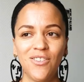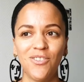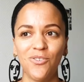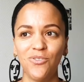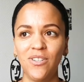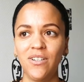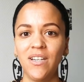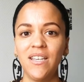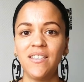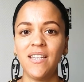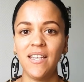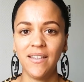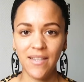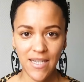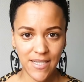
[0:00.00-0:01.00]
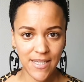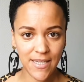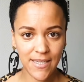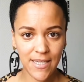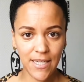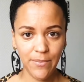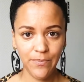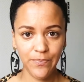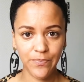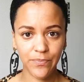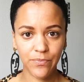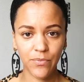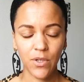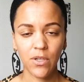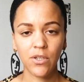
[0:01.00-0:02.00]
So there is ethnicity,
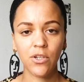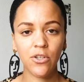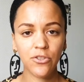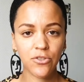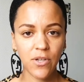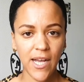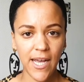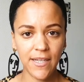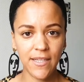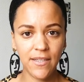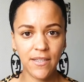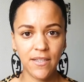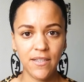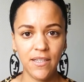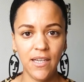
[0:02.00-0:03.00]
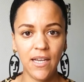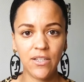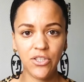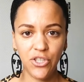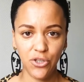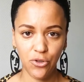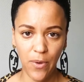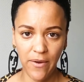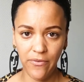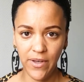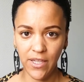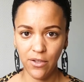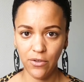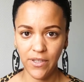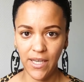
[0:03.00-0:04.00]
cultural identity and
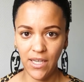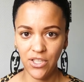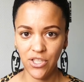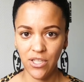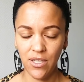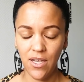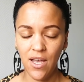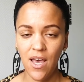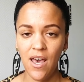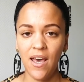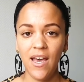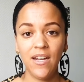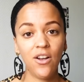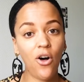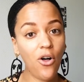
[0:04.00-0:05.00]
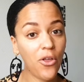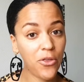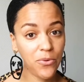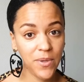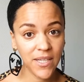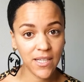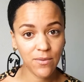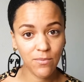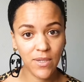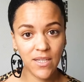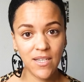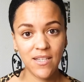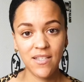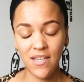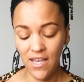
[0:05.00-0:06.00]
geographic location, and all three can be
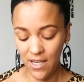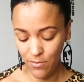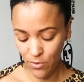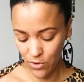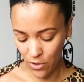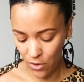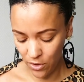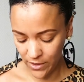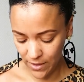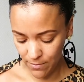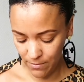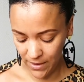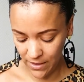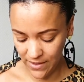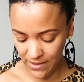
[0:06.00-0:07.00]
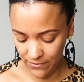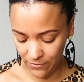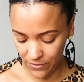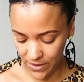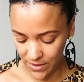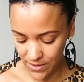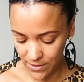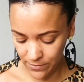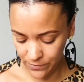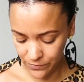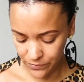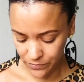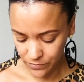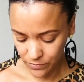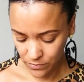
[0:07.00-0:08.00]
the same or all can be different.
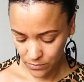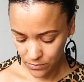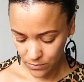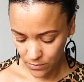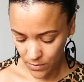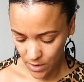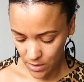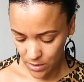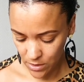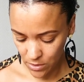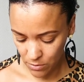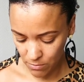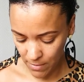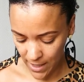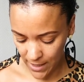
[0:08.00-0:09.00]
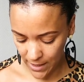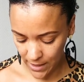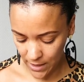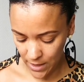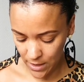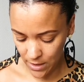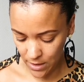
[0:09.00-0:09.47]
So I'm